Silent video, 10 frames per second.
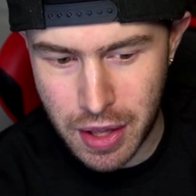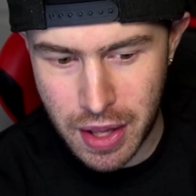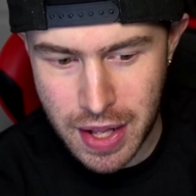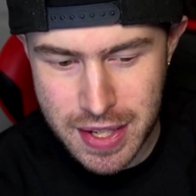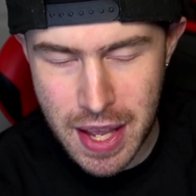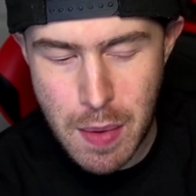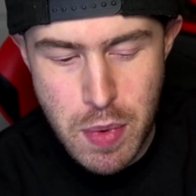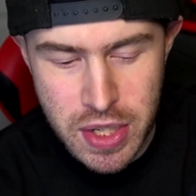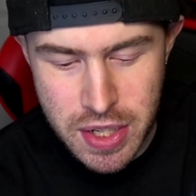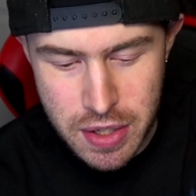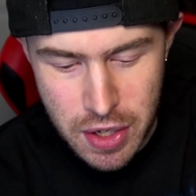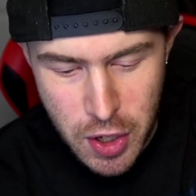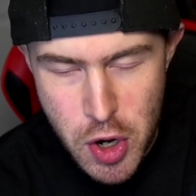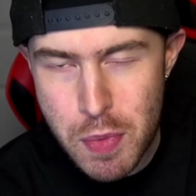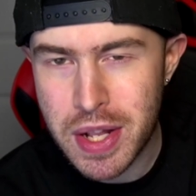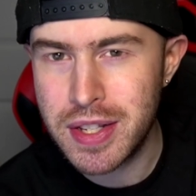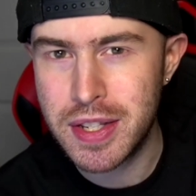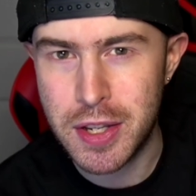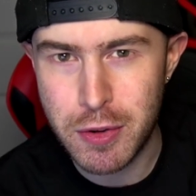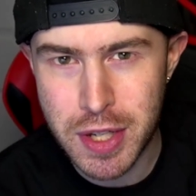it was humans
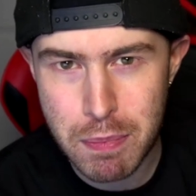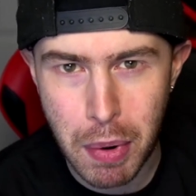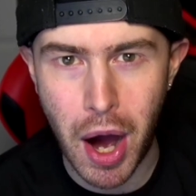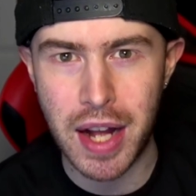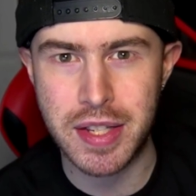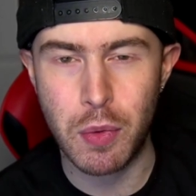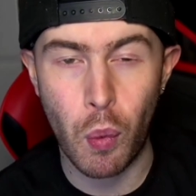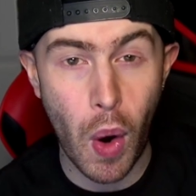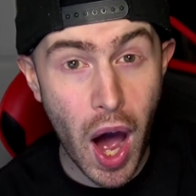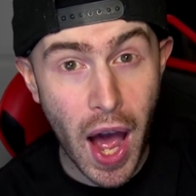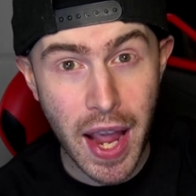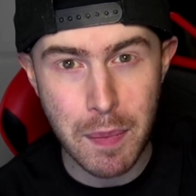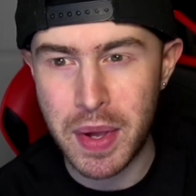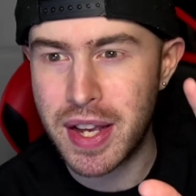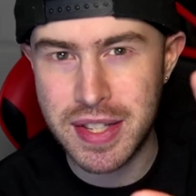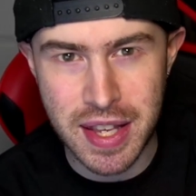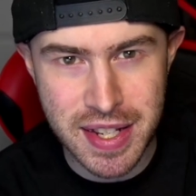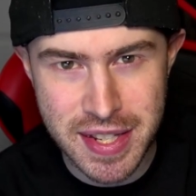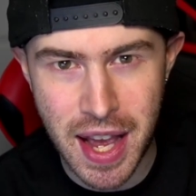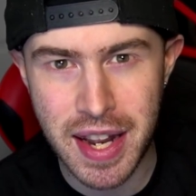using bots. Why? Because they
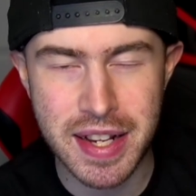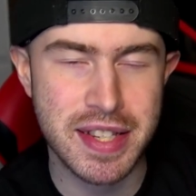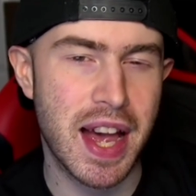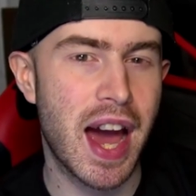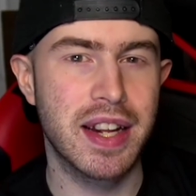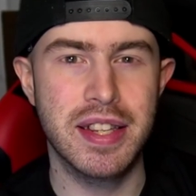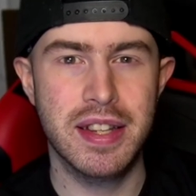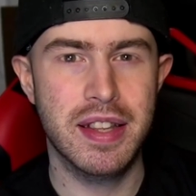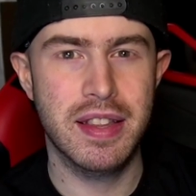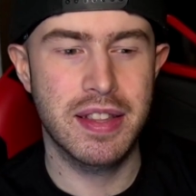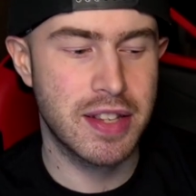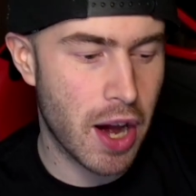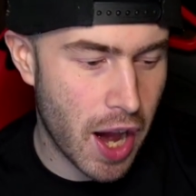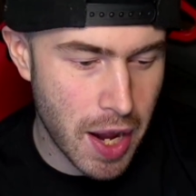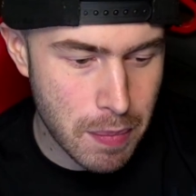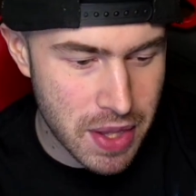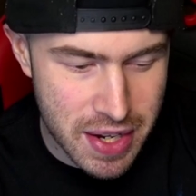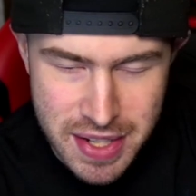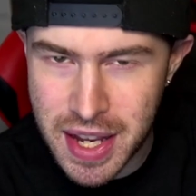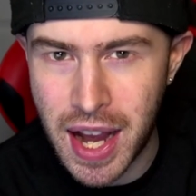said exact time, the
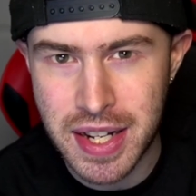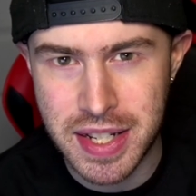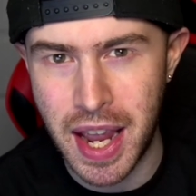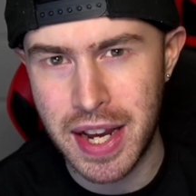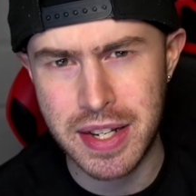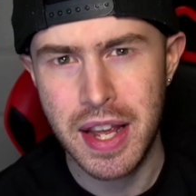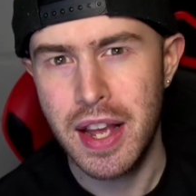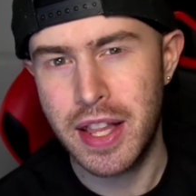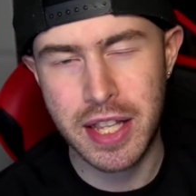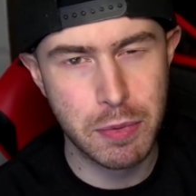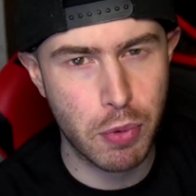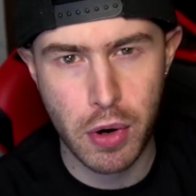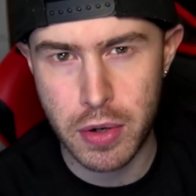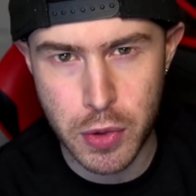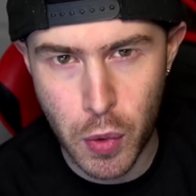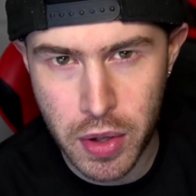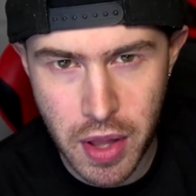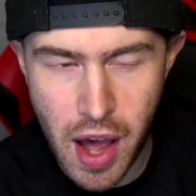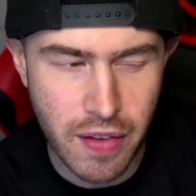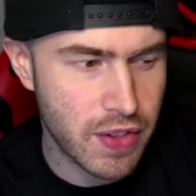exact date that these pre-orders are going
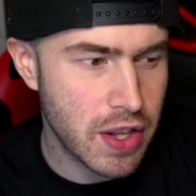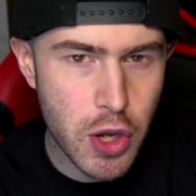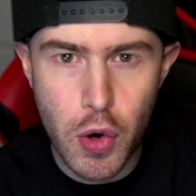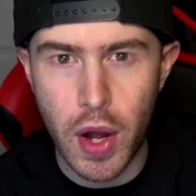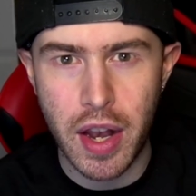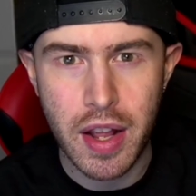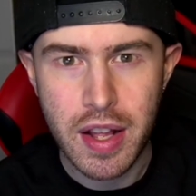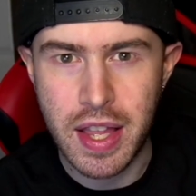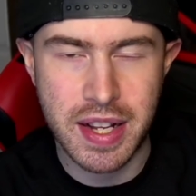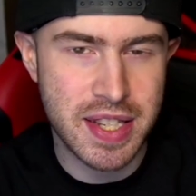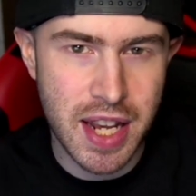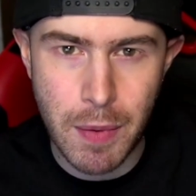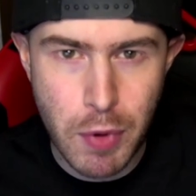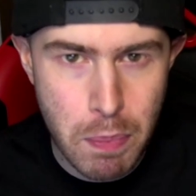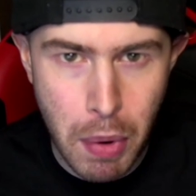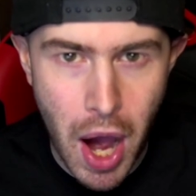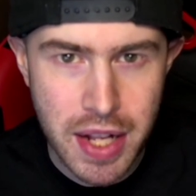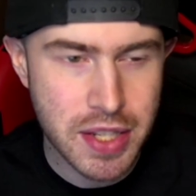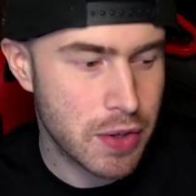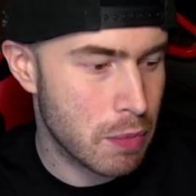live. They knew it. They could set up their
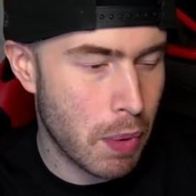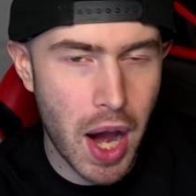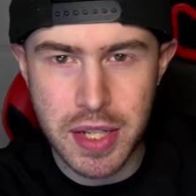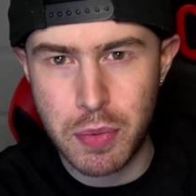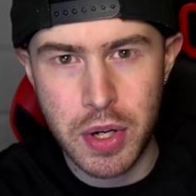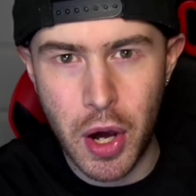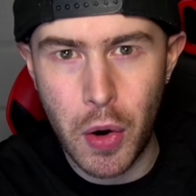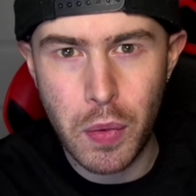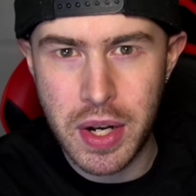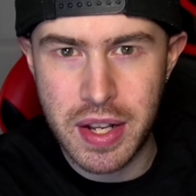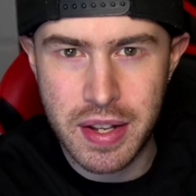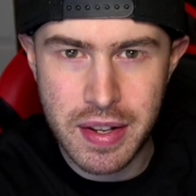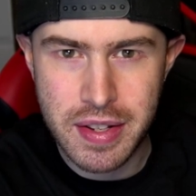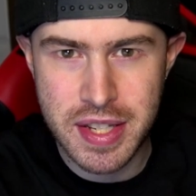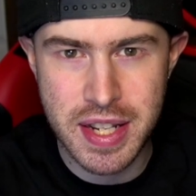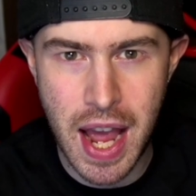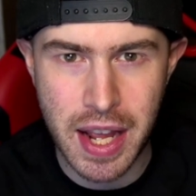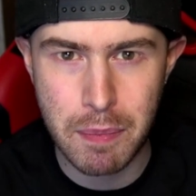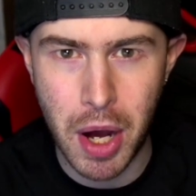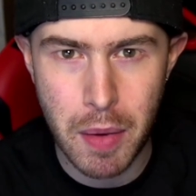bots so the bots would know when to snag
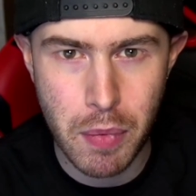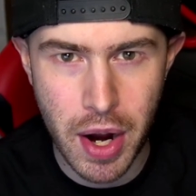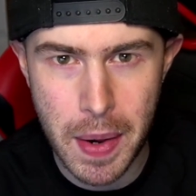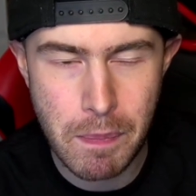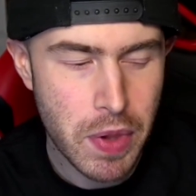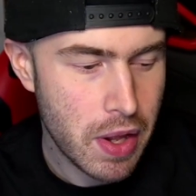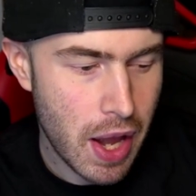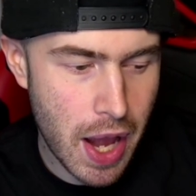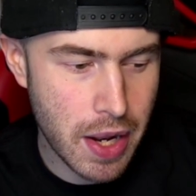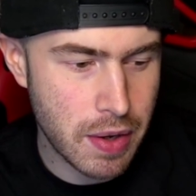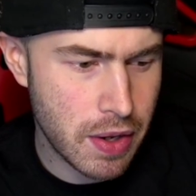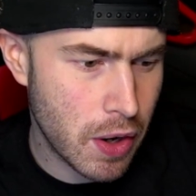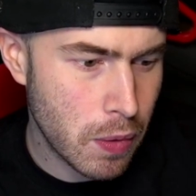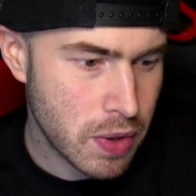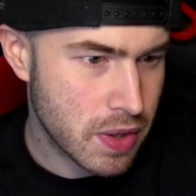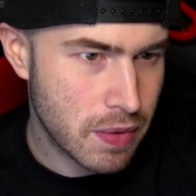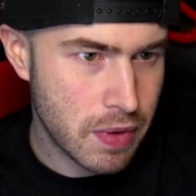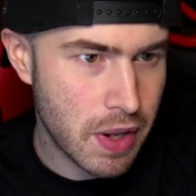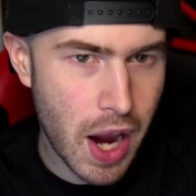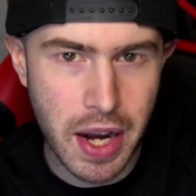them up, right? And, you know,
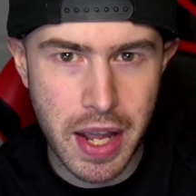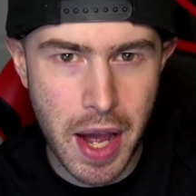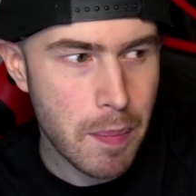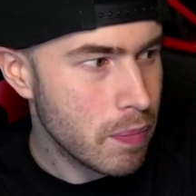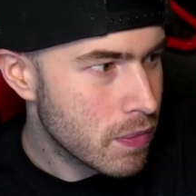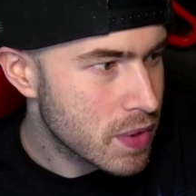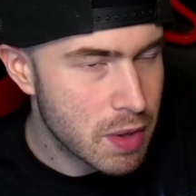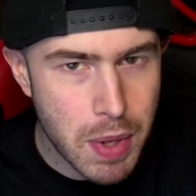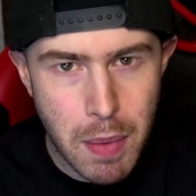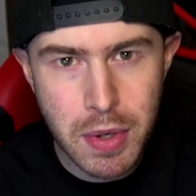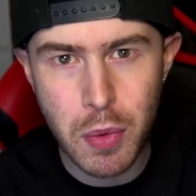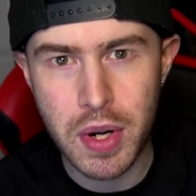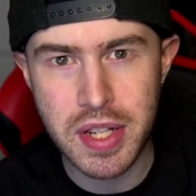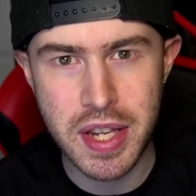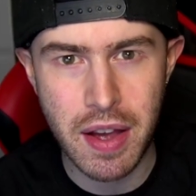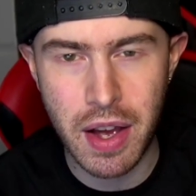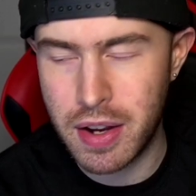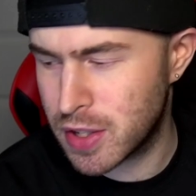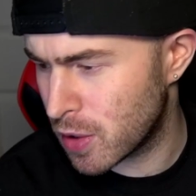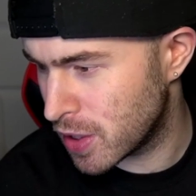9 a.m. September
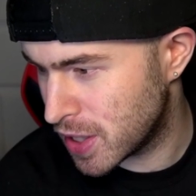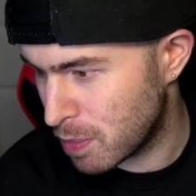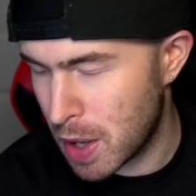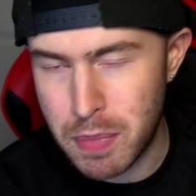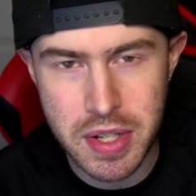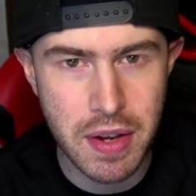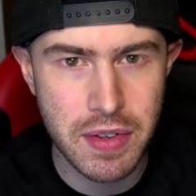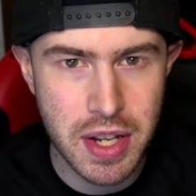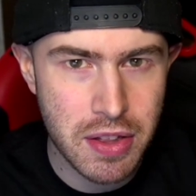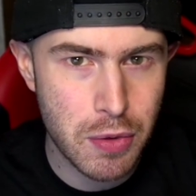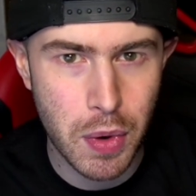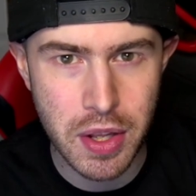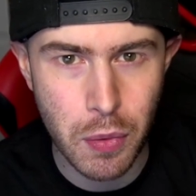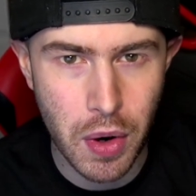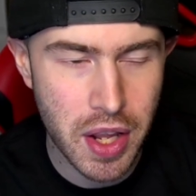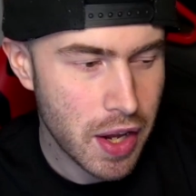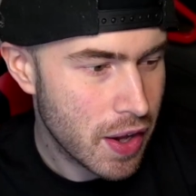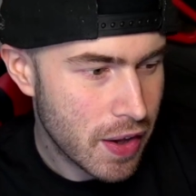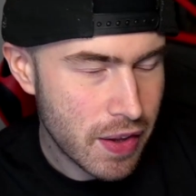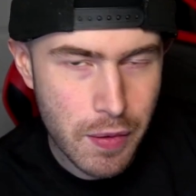17th, 2020.
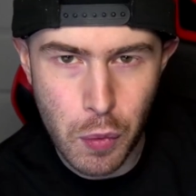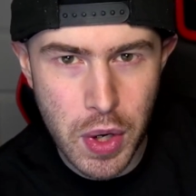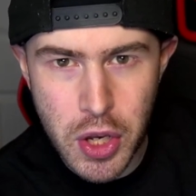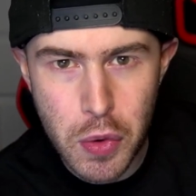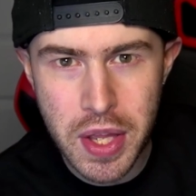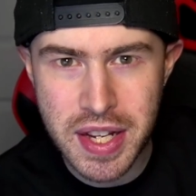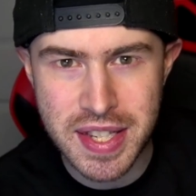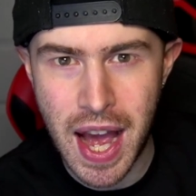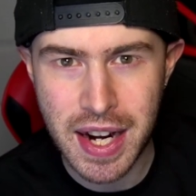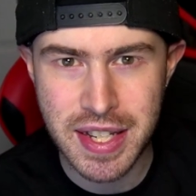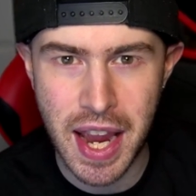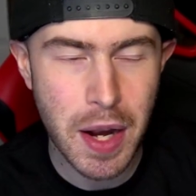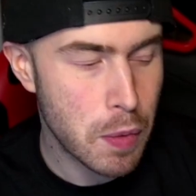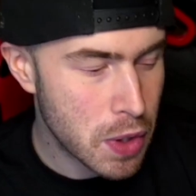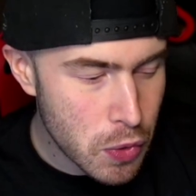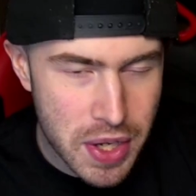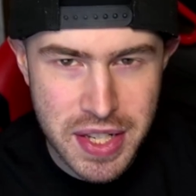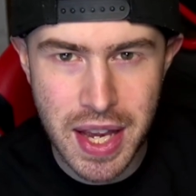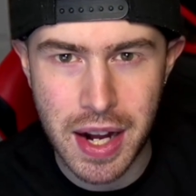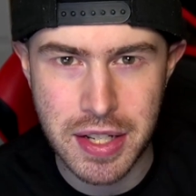We knew the exact date. We knew the
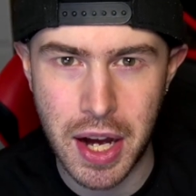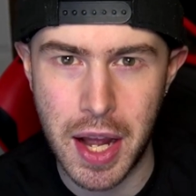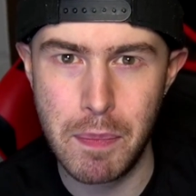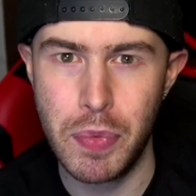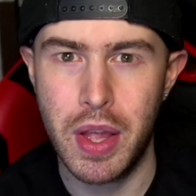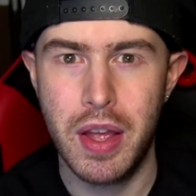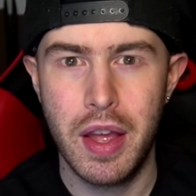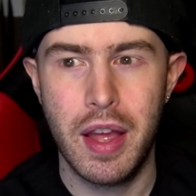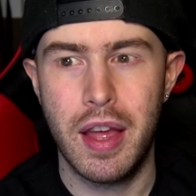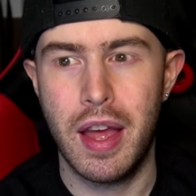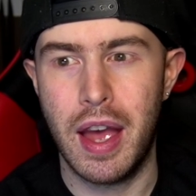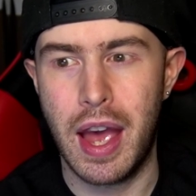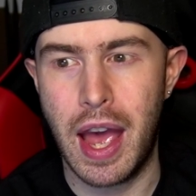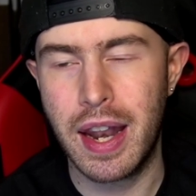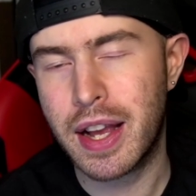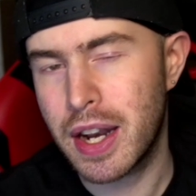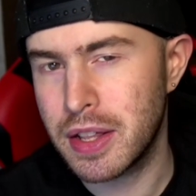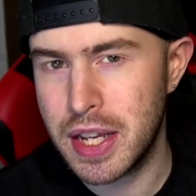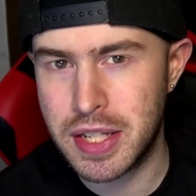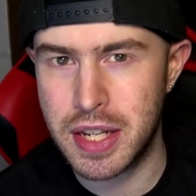exact time. And that kind of
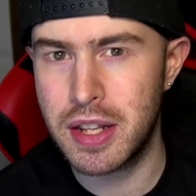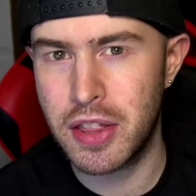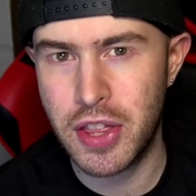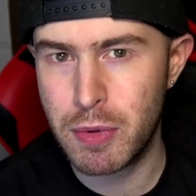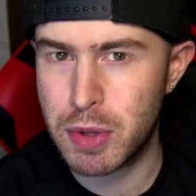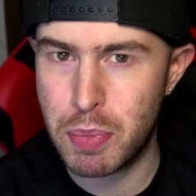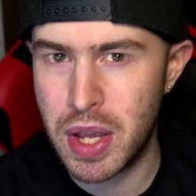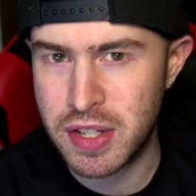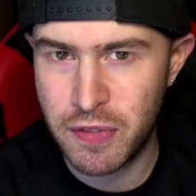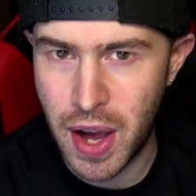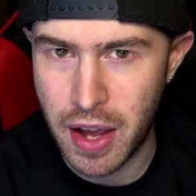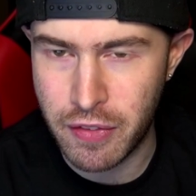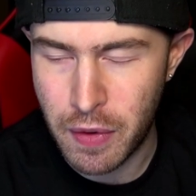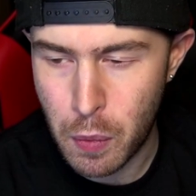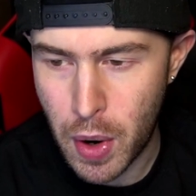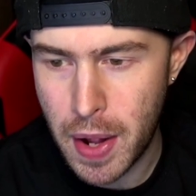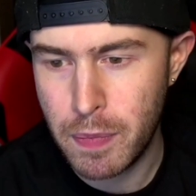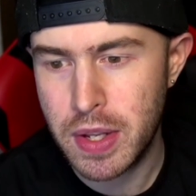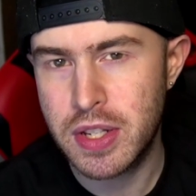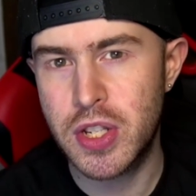leads into the thing with the PS5, right?
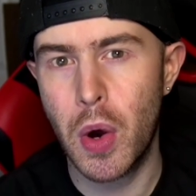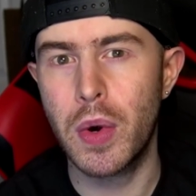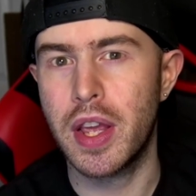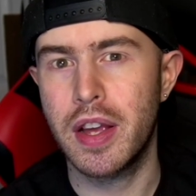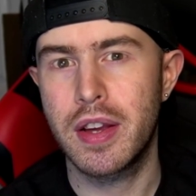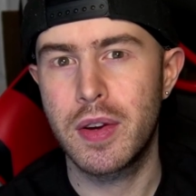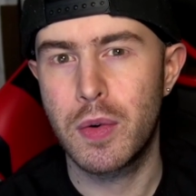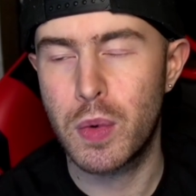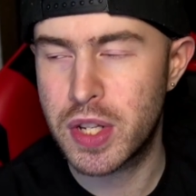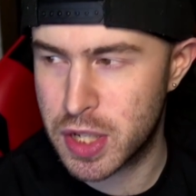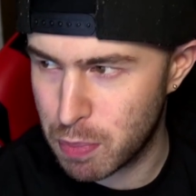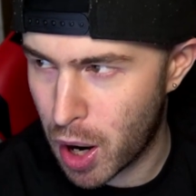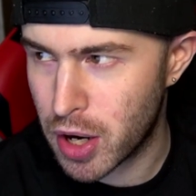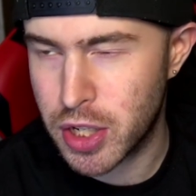Sony was smart